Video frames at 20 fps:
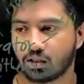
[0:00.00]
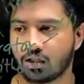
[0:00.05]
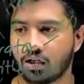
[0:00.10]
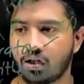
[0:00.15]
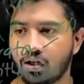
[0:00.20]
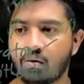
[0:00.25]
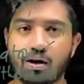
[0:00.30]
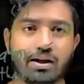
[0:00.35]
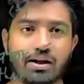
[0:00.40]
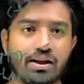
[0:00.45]

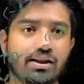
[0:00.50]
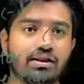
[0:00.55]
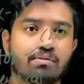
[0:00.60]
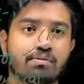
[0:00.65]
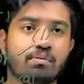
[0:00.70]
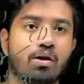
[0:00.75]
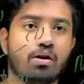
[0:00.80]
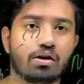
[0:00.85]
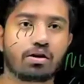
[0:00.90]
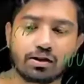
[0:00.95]
Now what is
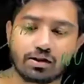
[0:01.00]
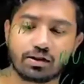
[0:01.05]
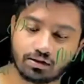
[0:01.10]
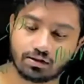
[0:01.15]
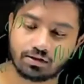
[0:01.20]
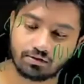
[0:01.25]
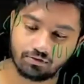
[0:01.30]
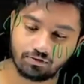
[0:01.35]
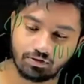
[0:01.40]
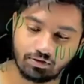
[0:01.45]
mod?
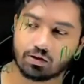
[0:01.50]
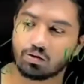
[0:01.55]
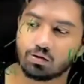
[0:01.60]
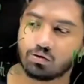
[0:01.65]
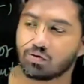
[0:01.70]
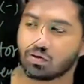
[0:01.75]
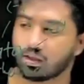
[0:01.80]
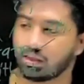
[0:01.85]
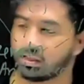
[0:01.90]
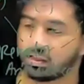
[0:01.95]
We'll go
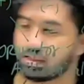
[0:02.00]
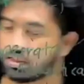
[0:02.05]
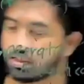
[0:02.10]
for it.